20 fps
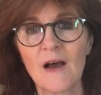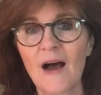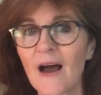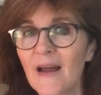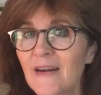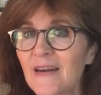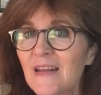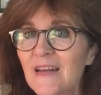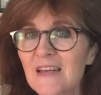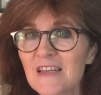
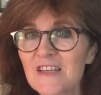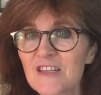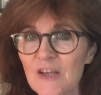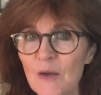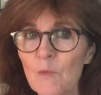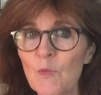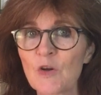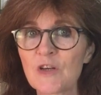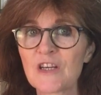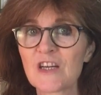I needed
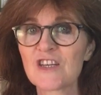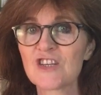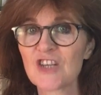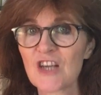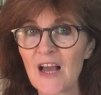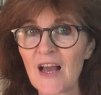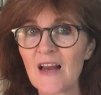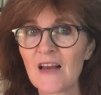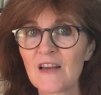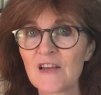someone to
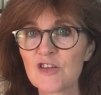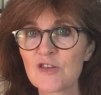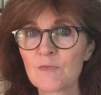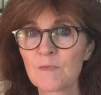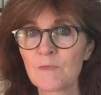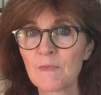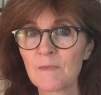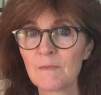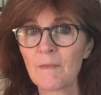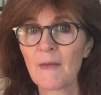
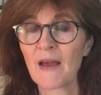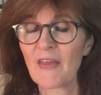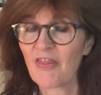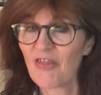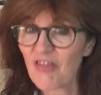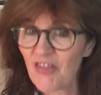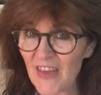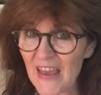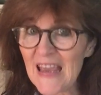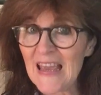challenge my
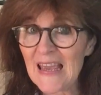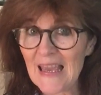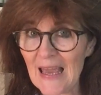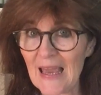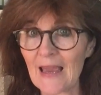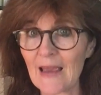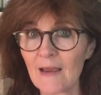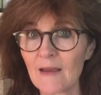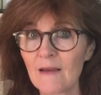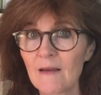
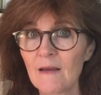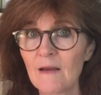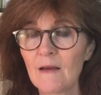thinking